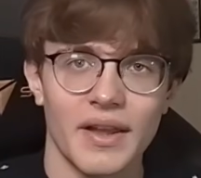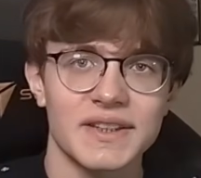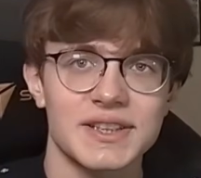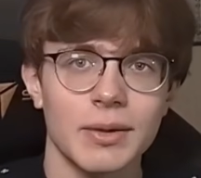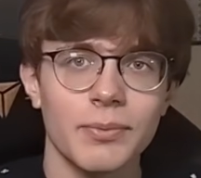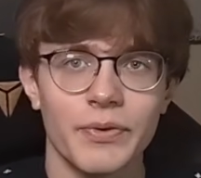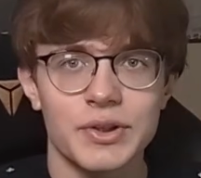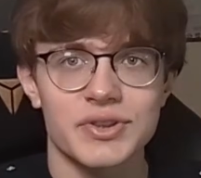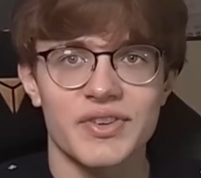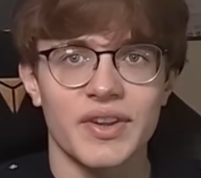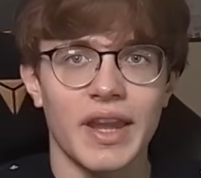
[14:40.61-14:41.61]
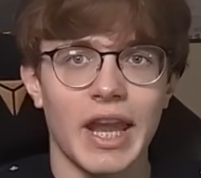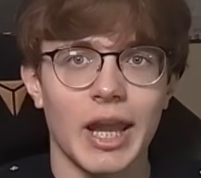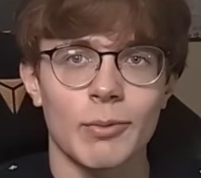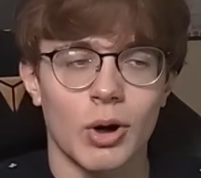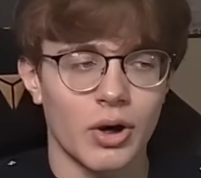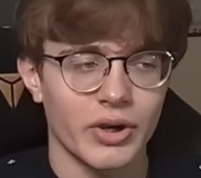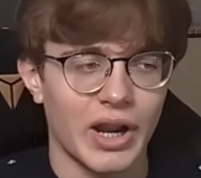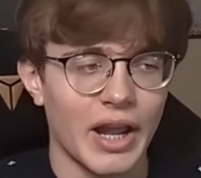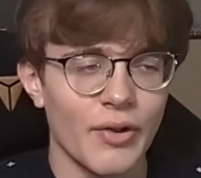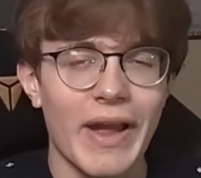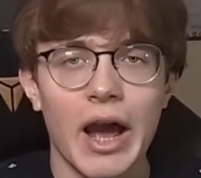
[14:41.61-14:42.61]
And some features of the game are
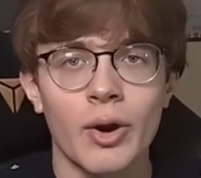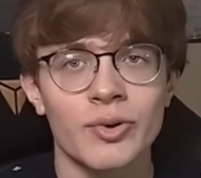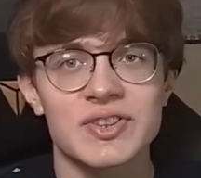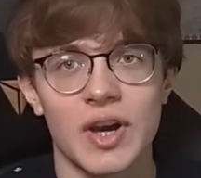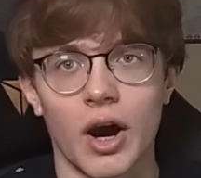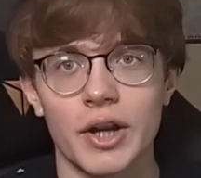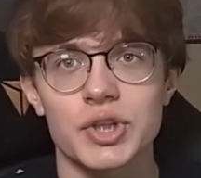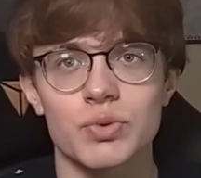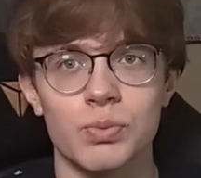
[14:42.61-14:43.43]
kind of out of touch